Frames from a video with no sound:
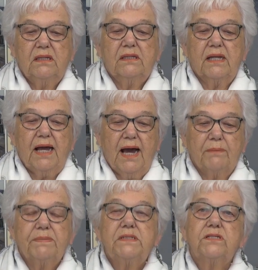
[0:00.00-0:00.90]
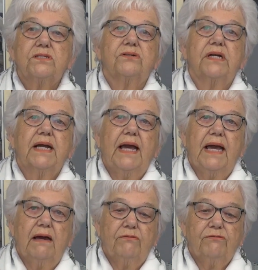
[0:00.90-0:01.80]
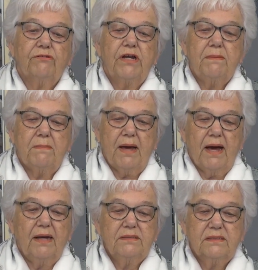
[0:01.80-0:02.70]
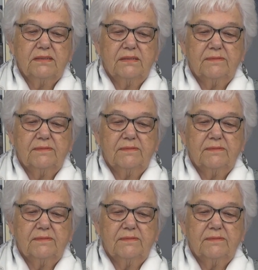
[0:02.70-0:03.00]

that happens during every Mass?